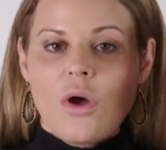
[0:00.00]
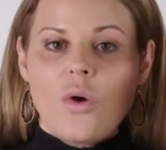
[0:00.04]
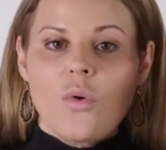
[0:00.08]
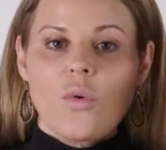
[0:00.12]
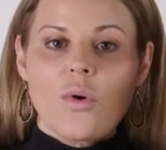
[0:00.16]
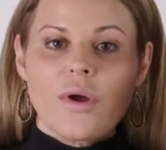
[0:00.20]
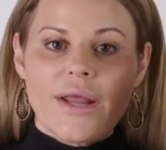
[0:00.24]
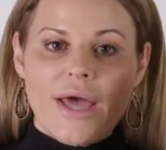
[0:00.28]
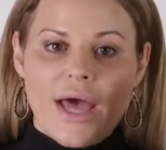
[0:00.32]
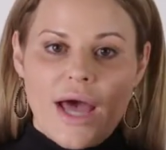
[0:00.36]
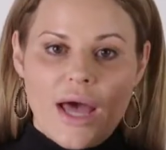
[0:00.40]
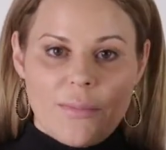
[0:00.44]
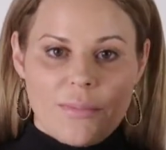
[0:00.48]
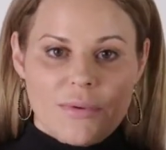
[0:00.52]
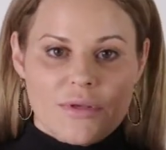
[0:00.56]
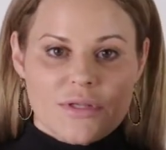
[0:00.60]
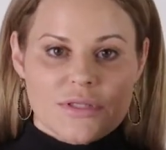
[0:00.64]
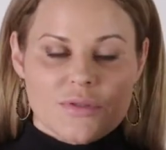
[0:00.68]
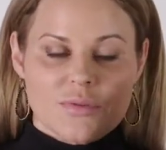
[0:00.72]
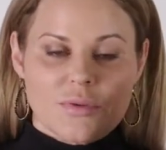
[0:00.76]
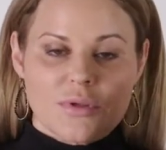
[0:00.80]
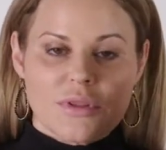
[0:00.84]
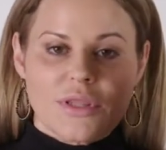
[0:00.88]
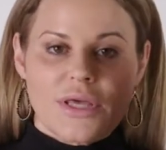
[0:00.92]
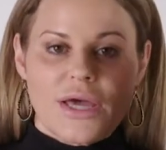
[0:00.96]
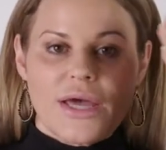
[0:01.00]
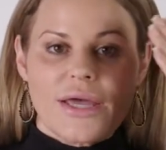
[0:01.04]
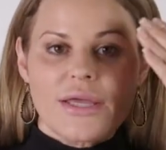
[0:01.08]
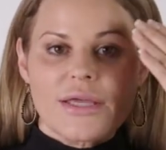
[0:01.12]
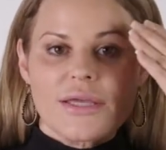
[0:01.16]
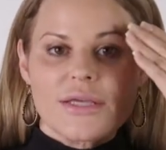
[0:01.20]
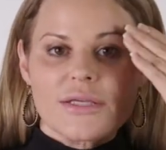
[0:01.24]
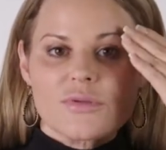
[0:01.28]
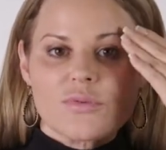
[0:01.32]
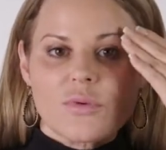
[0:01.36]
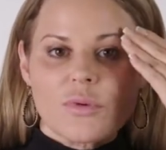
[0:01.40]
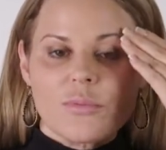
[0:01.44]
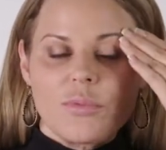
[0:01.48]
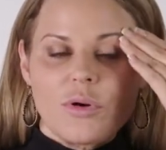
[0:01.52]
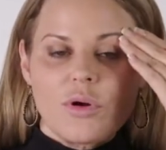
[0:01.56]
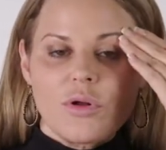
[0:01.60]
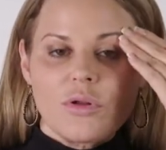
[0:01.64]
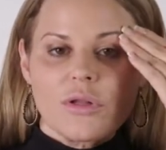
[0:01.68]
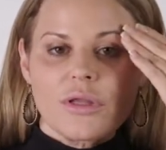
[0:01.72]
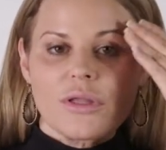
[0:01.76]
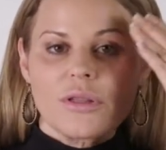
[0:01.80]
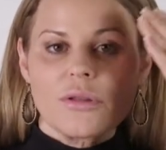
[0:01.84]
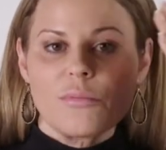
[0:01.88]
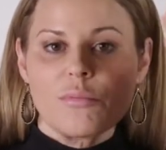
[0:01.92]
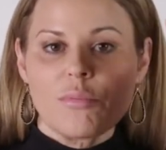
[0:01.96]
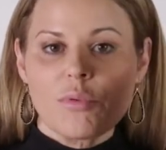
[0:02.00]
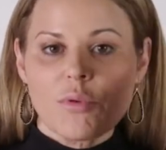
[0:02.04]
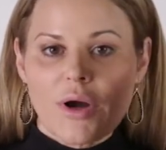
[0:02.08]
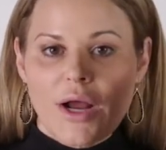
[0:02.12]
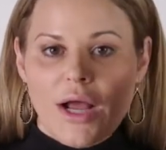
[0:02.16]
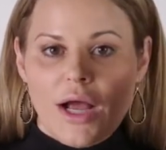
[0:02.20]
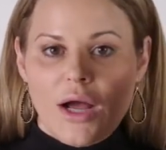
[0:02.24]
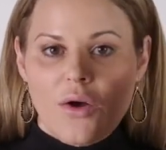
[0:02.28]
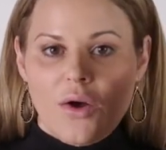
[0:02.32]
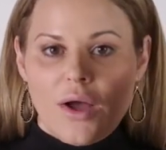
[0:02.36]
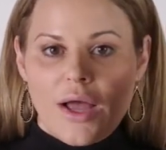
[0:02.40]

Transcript: What happens with that is we're pulling the brow